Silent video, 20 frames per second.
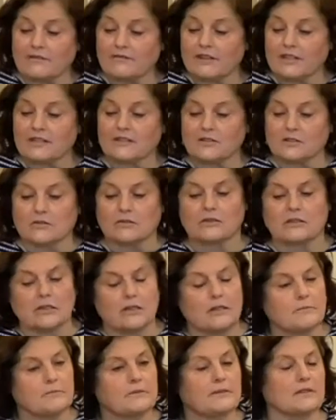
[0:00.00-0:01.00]
of these are
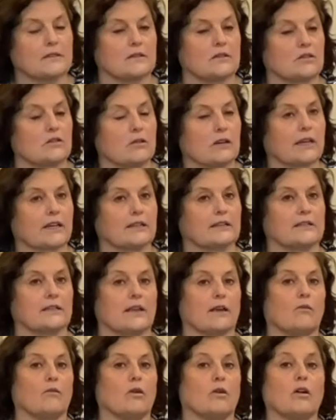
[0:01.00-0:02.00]
tips and tricks
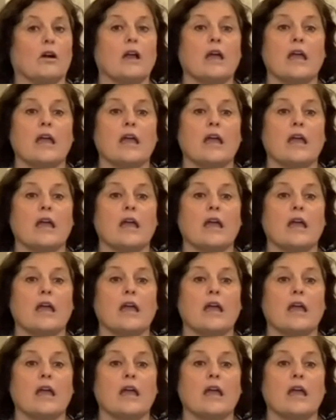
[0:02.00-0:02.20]
that will